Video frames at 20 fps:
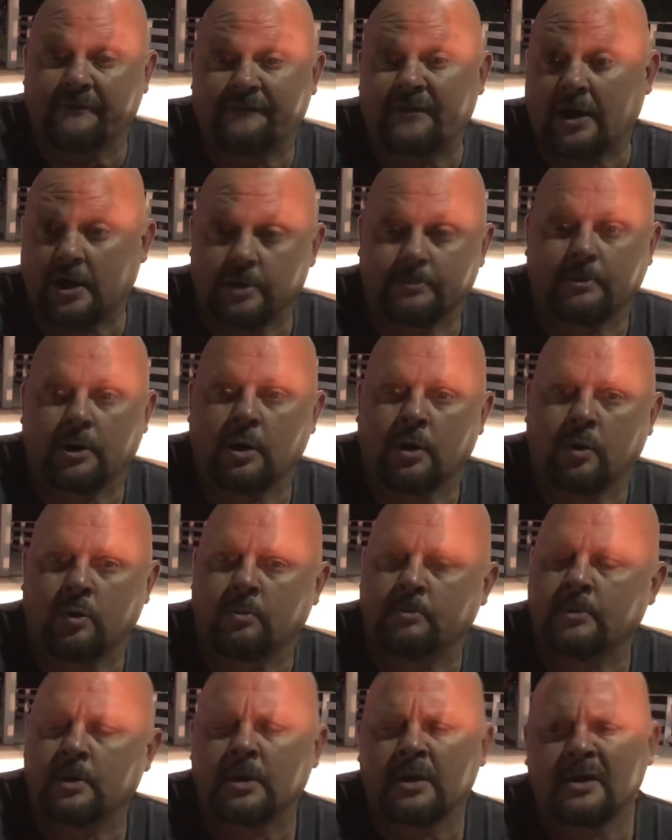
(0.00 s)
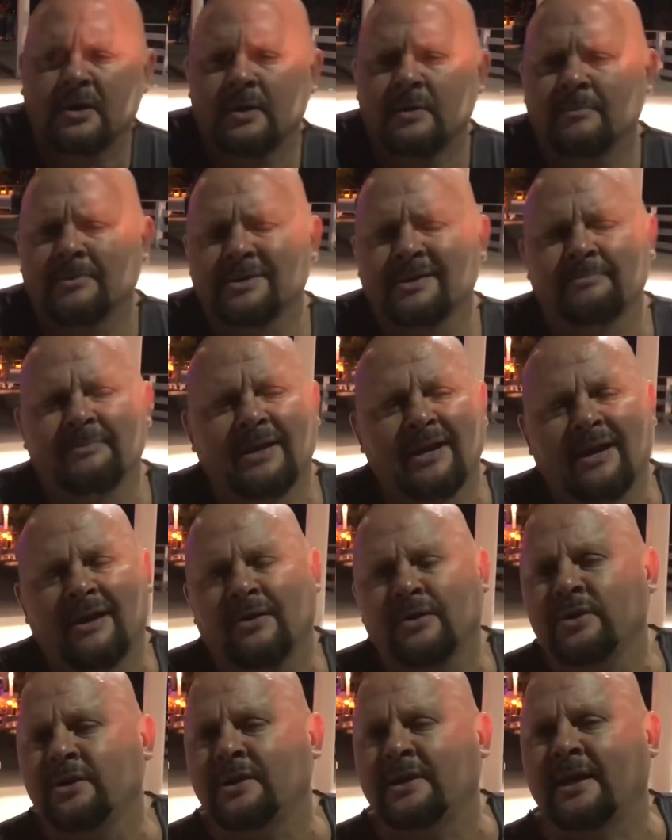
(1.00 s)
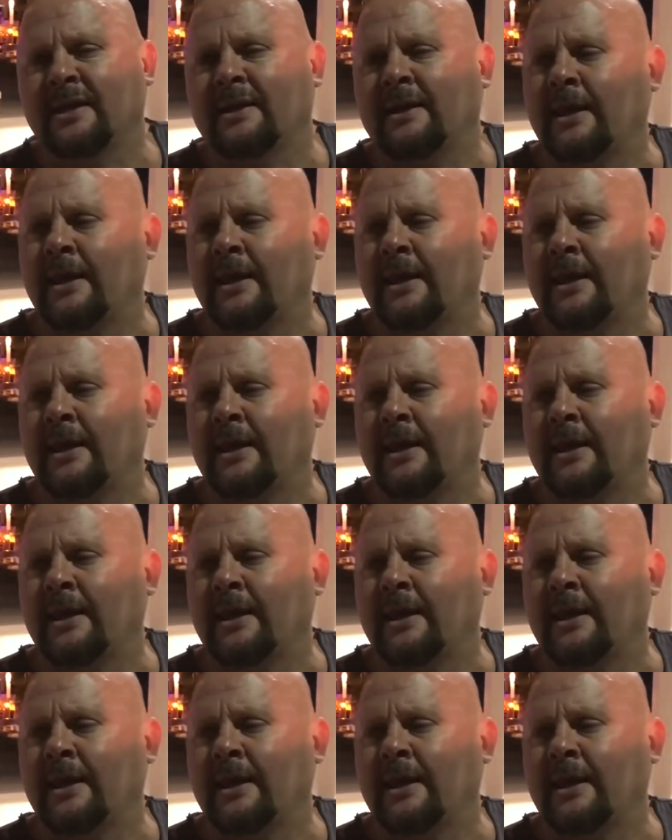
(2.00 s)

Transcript: found them at home. But like, man, how could you take an